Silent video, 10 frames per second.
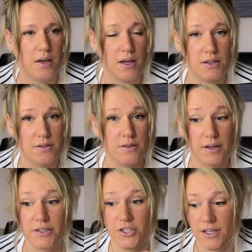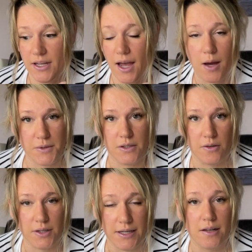And like, she
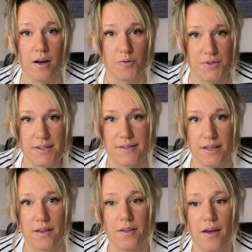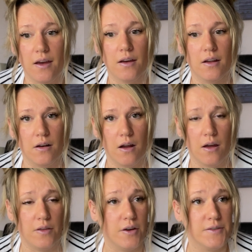absolutely loves to sit there and
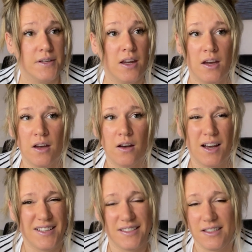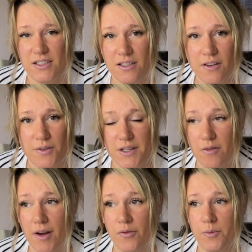learn those. As I said, she knows
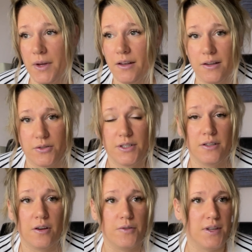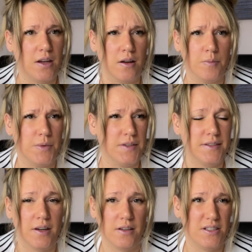her alphabet now, she knows her
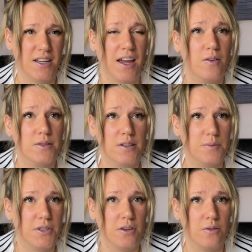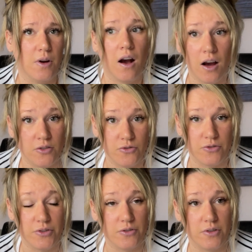numbers, she counts up to
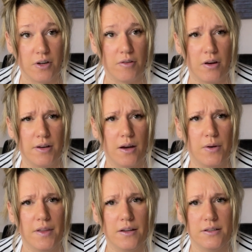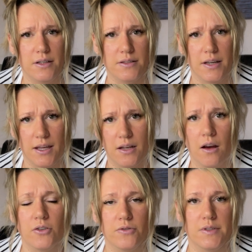100 on her own now, and then does like in
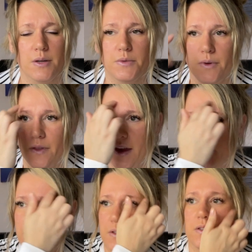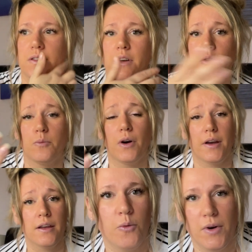hundreds up to 1,000. So
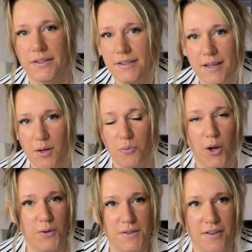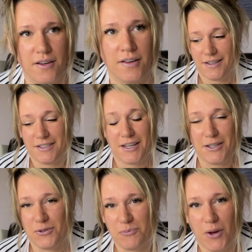my 1 to 10 poster,
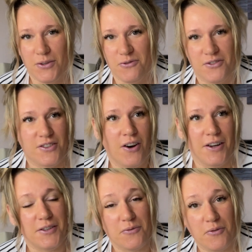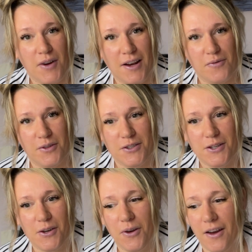educational poster, is kind of irrelevant
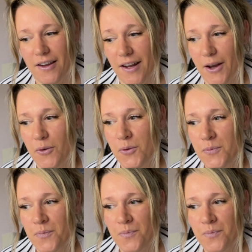to her now.